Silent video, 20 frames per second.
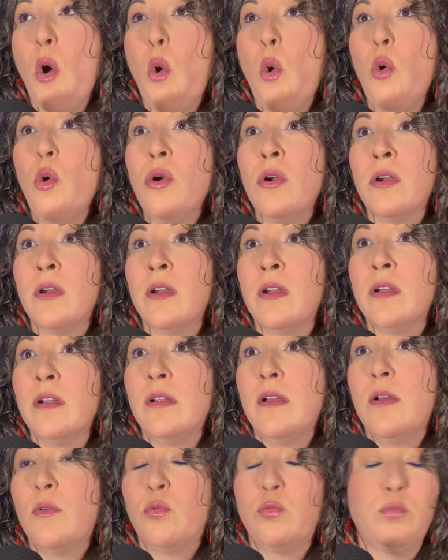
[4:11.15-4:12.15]

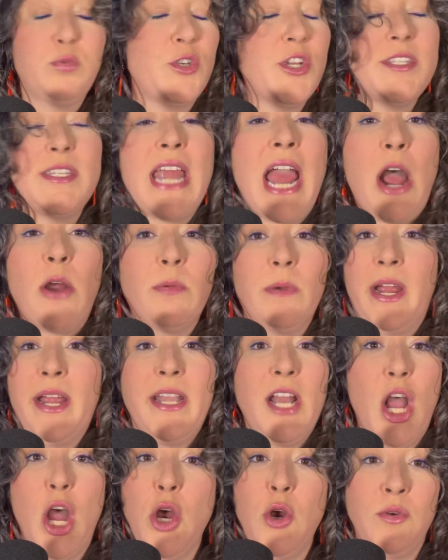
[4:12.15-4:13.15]
or just
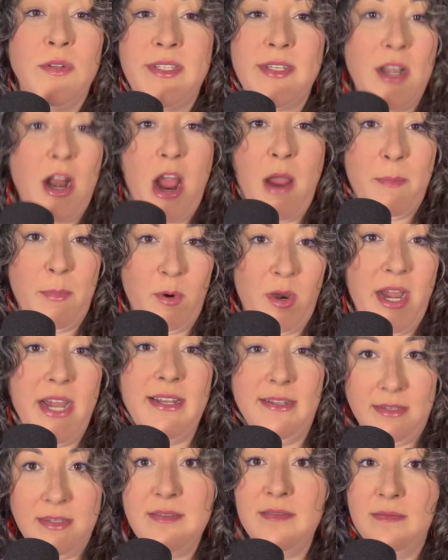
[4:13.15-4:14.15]
outright owns and operates.